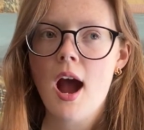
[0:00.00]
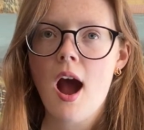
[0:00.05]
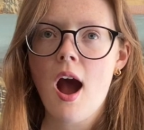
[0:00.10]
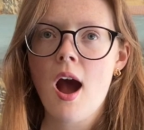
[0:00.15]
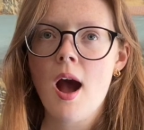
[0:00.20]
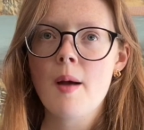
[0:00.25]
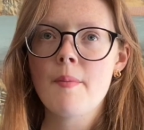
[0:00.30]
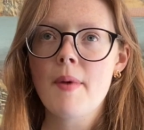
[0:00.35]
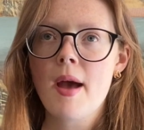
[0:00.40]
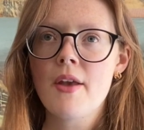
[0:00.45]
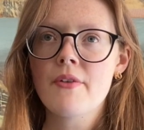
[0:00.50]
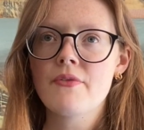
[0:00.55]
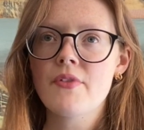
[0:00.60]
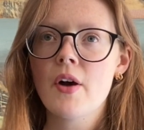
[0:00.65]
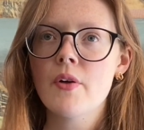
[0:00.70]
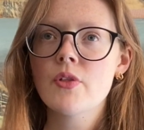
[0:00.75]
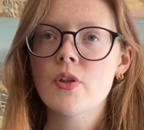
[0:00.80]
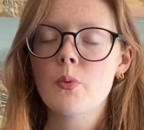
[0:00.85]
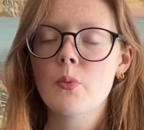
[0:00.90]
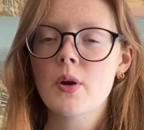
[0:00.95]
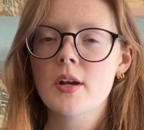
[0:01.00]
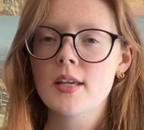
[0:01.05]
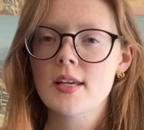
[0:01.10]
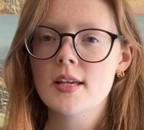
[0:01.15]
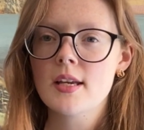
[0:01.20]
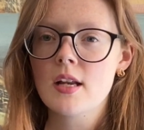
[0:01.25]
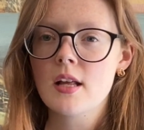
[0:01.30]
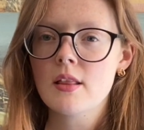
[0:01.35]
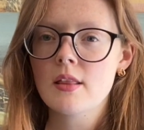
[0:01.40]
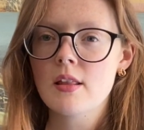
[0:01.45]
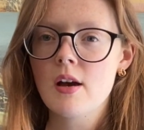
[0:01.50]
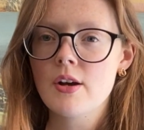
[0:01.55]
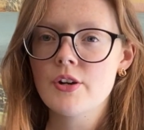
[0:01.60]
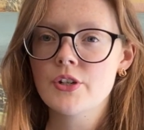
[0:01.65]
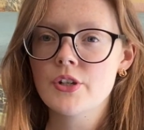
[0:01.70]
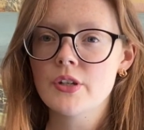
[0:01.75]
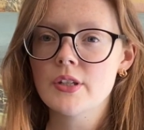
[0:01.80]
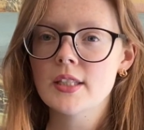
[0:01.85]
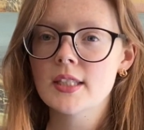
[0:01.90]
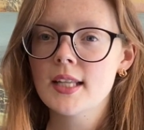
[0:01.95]
I felt that working at a
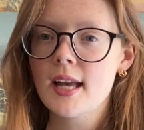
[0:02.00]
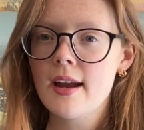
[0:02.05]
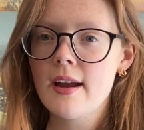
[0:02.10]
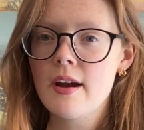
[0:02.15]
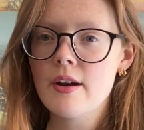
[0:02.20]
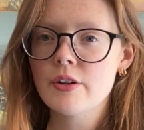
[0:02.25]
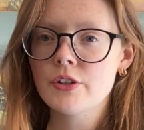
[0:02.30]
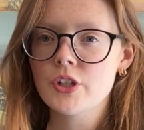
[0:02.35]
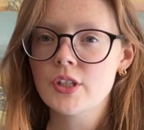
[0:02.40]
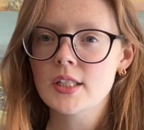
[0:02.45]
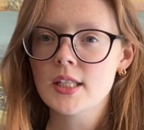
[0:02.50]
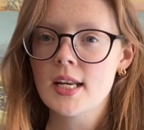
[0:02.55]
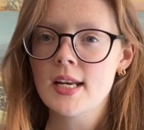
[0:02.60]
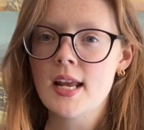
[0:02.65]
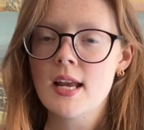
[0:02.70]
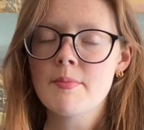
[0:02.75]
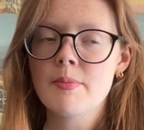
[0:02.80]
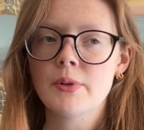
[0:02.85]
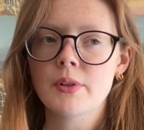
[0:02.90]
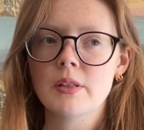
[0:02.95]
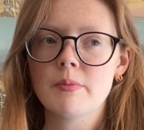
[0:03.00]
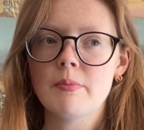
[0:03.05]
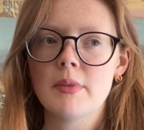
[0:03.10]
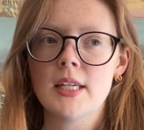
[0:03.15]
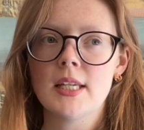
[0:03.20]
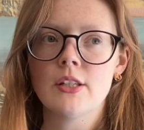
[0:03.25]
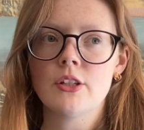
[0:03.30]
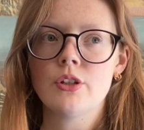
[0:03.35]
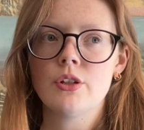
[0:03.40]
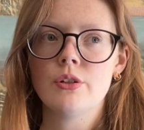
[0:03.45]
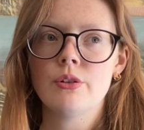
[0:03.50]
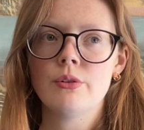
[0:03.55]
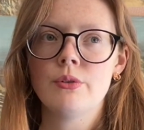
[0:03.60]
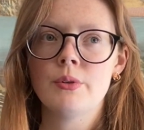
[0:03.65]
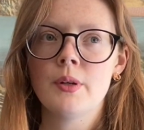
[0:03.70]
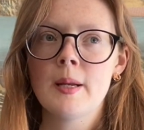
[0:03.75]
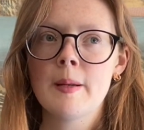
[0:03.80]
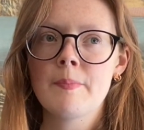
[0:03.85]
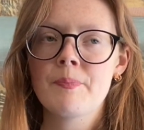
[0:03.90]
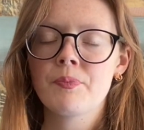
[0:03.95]
larger scale just enabled me
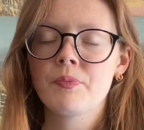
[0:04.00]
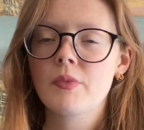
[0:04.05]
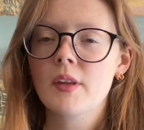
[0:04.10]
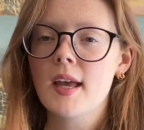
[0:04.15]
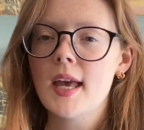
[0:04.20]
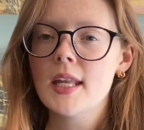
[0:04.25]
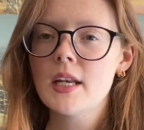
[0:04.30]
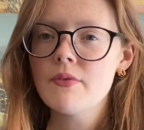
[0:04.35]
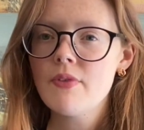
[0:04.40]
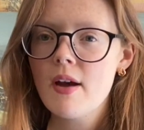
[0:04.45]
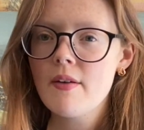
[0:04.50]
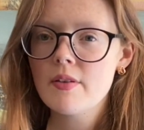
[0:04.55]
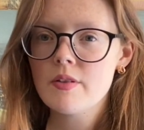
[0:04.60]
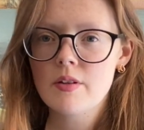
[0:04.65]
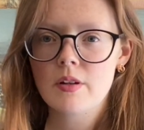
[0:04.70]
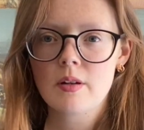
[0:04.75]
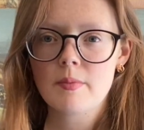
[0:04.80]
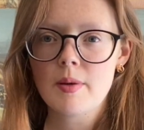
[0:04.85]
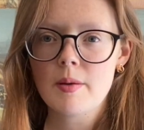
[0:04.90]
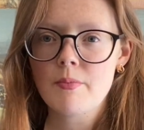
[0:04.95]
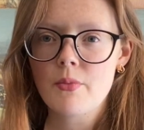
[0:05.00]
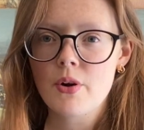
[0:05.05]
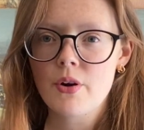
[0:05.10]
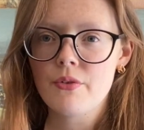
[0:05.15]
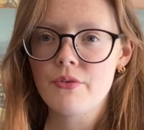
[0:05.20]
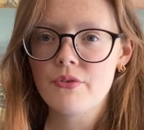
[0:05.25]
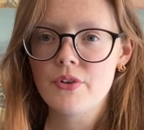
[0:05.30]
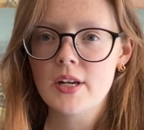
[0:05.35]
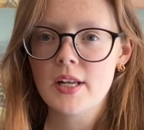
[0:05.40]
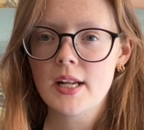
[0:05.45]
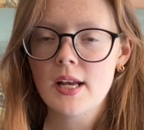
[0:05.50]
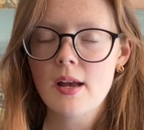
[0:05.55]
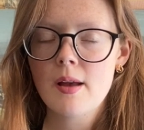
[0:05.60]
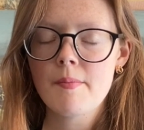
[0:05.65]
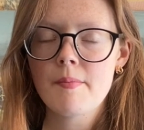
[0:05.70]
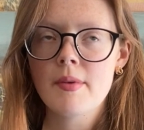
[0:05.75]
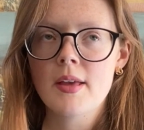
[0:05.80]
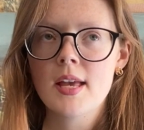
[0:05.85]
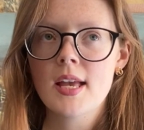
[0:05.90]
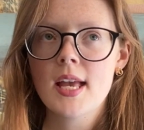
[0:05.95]
to kind of have a little bit more
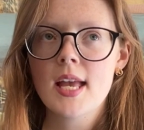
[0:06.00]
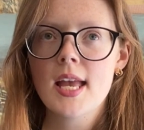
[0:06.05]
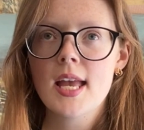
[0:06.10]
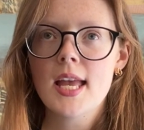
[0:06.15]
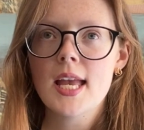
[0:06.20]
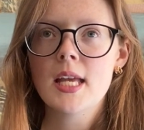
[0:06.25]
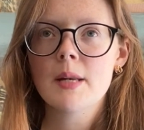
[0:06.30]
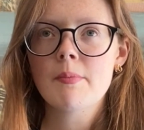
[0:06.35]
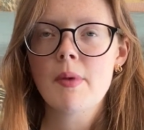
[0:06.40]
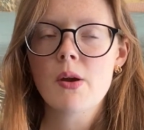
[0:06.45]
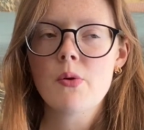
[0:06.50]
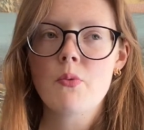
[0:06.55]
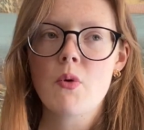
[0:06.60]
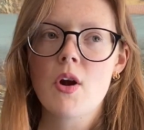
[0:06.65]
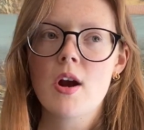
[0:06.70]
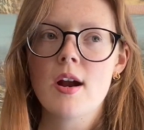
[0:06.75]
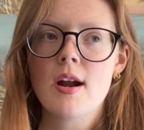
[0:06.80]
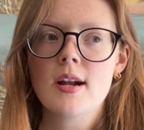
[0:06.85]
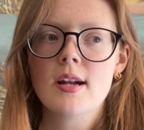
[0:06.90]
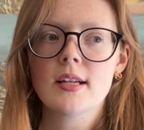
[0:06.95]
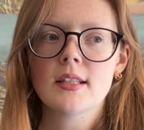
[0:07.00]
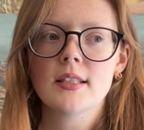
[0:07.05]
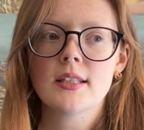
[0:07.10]
freedom in my work.